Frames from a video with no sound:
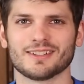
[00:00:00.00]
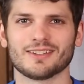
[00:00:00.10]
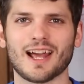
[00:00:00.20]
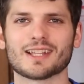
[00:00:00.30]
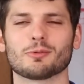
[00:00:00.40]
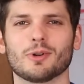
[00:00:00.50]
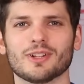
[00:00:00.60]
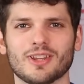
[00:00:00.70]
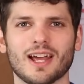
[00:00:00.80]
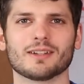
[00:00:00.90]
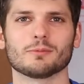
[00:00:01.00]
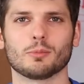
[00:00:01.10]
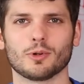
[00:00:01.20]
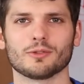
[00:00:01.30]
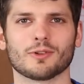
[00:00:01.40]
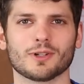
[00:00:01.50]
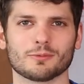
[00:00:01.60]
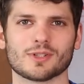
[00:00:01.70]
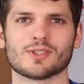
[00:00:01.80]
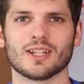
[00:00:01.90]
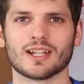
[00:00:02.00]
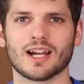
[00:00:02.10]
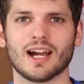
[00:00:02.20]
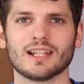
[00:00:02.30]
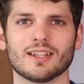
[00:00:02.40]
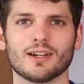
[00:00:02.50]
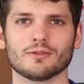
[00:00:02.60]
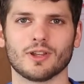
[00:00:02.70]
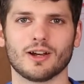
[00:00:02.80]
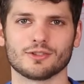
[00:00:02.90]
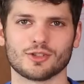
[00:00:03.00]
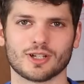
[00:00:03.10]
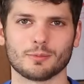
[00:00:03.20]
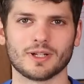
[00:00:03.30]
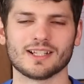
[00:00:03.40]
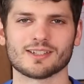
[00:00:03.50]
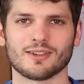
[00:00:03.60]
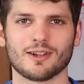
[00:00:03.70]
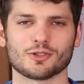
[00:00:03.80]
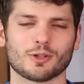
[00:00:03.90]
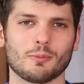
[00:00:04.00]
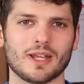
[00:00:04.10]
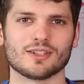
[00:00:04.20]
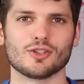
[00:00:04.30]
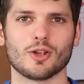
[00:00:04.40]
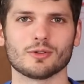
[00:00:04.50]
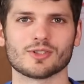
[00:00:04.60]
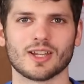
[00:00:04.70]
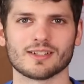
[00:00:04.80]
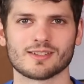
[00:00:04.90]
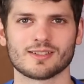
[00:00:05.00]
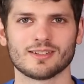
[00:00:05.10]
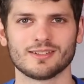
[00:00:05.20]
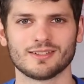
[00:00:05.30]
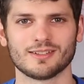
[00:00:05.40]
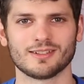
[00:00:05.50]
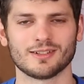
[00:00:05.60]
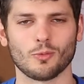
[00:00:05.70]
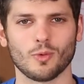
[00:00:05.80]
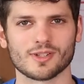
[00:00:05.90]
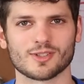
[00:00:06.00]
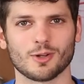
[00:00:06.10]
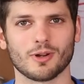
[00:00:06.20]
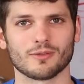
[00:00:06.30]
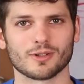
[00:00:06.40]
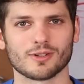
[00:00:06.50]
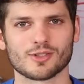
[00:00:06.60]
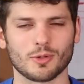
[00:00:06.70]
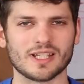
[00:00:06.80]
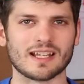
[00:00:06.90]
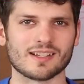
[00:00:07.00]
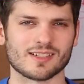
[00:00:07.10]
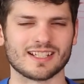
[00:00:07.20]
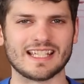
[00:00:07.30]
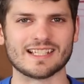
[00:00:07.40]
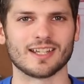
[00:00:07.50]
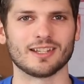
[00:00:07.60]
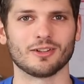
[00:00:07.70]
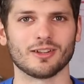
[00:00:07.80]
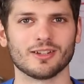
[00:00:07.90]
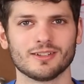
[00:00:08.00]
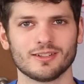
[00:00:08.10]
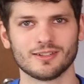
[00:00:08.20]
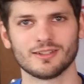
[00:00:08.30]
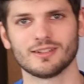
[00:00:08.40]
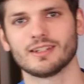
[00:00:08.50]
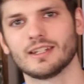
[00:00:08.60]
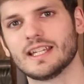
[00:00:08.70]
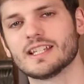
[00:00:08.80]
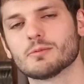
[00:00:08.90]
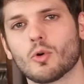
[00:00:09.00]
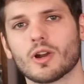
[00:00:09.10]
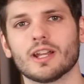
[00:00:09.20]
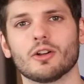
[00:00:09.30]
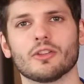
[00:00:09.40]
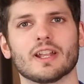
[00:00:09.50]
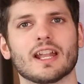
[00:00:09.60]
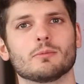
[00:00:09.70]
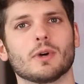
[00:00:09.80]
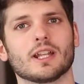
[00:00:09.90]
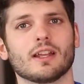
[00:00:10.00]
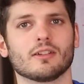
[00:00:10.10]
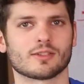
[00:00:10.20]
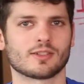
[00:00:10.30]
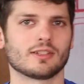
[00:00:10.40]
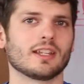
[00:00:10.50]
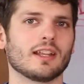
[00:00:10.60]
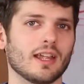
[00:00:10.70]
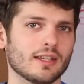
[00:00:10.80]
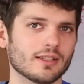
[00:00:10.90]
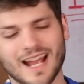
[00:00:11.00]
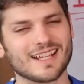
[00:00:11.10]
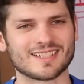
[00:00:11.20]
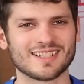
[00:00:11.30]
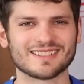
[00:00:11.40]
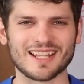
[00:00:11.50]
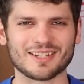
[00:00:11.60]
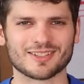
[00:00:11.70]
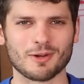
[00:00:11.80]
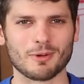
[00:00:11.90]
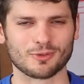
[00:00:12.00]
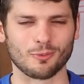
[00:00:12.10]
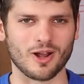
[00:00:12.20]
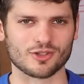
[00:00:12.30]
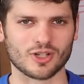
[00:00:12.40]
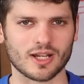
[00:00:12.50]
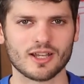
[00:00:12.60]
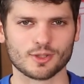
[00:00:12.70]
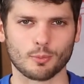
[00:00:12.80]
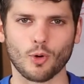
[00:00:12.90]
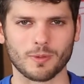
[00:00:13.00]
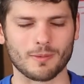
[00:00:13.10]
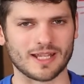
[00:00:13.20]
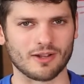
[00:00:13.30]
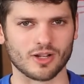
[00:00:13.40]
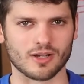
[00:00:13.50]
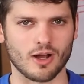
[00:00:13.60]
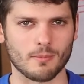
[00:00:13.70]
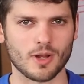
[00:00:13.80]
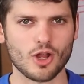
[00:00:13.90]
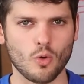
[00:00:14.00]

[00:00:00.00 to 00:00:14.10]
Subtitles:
That's what that boyfriend was saying. I love logic, but his logic made no sense whatsoever. So he doesn't. He's ill. He's more ill than anybody else today. Guys, thank you so much for watching. Support BlimeyCow.com.